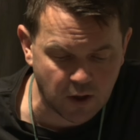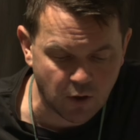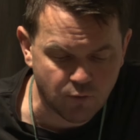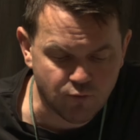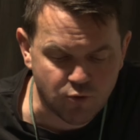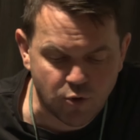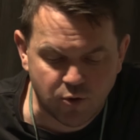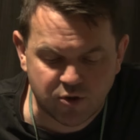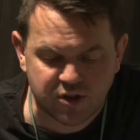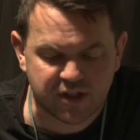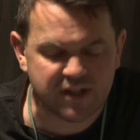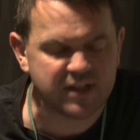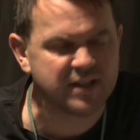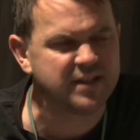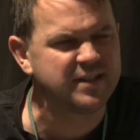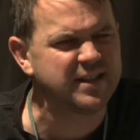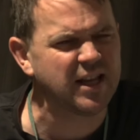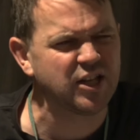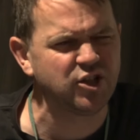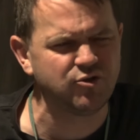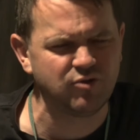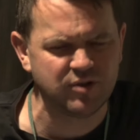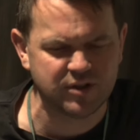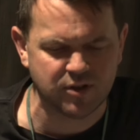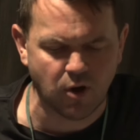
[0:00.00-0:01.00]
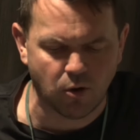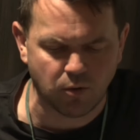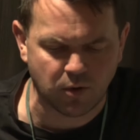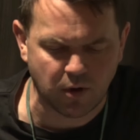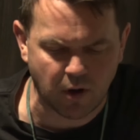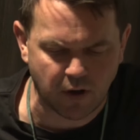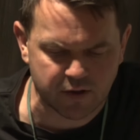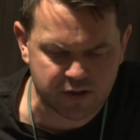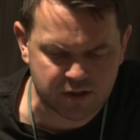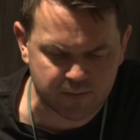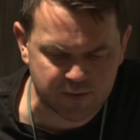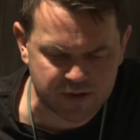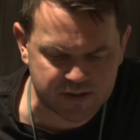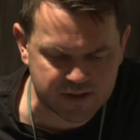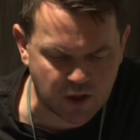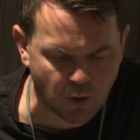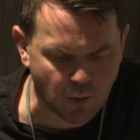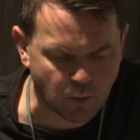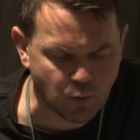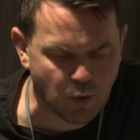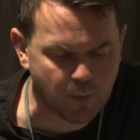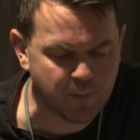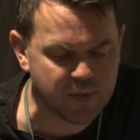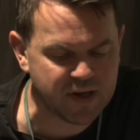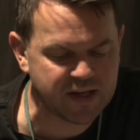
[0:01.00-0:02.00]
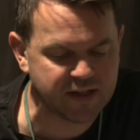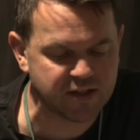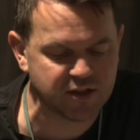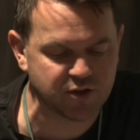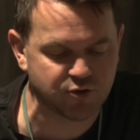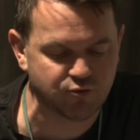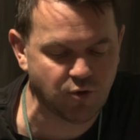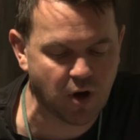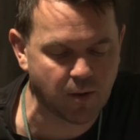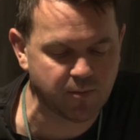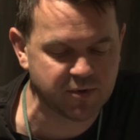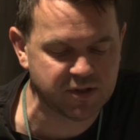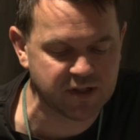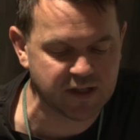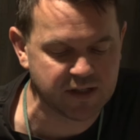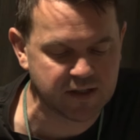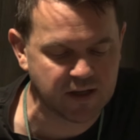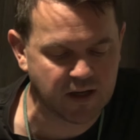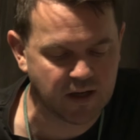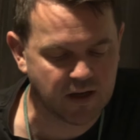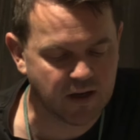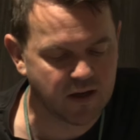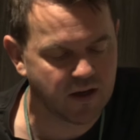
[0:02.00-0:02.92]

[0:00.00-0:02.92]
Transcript: rooted in centuries-old custom and so on, were being disrupted.